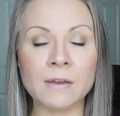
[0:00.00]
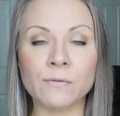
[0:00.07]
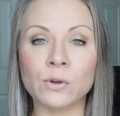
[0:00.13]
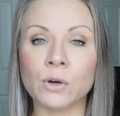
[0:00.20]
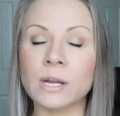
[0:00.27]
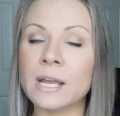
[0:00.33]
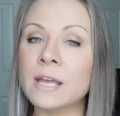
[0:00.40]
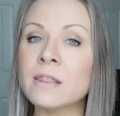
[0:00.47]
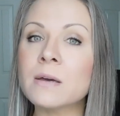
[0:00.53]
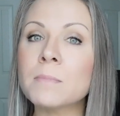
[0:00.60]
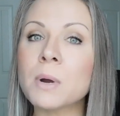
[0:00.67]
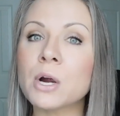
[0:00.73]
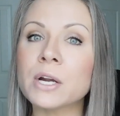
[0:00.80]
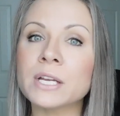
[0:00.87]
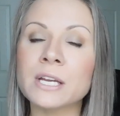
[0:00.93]
If you're in the
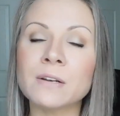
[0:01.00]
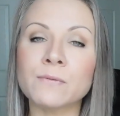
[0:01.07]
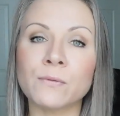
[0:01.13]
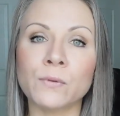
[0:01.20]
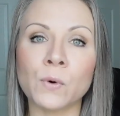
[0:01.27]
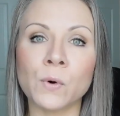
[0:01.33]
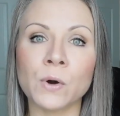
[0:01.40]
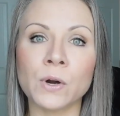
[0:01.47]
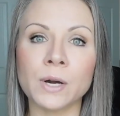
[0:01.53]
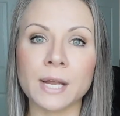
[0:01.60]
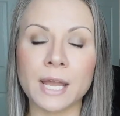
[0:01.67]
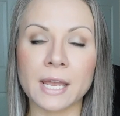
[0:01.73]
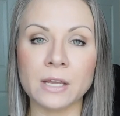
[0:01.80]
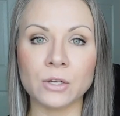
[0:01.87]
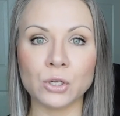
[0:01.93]
market for
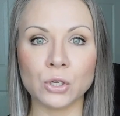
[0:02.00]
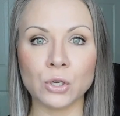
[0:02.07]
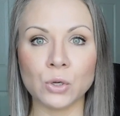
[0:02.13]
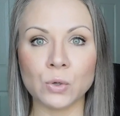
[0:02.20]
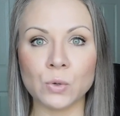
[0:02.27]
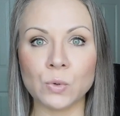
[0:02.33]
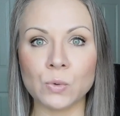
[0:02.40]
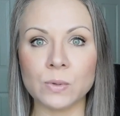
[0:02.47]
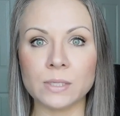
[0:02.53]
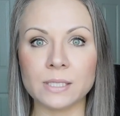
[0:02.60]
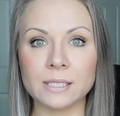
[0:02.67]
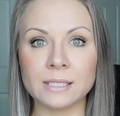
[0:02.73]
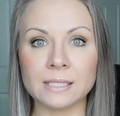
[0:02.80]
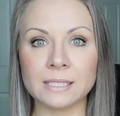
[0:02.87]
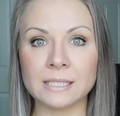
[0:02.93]
a new
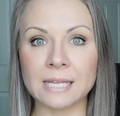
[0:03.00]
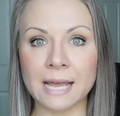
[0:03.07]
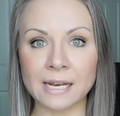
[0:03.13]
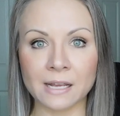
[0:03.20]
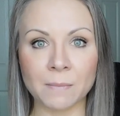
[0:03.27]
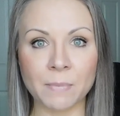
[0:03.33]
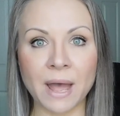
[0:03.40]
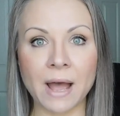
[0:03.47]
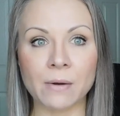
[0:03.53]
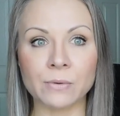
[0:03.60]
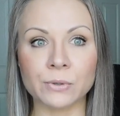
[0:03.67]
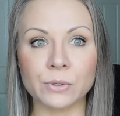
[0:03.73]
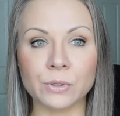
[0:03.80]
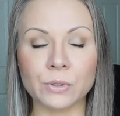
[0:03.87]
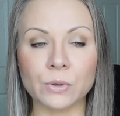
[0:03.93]
setting
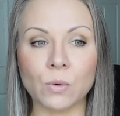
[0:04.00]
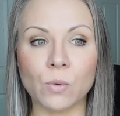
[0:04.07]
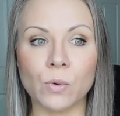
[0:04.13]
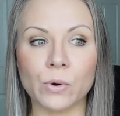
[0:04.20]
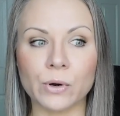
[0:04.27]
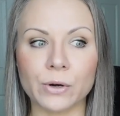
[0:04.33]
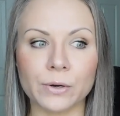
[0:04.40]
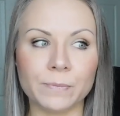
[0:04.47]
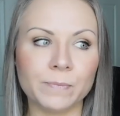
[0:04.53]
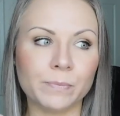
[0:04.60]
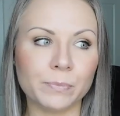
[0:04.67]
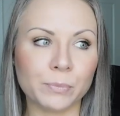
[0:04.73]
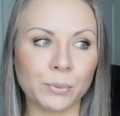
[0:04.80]
powder or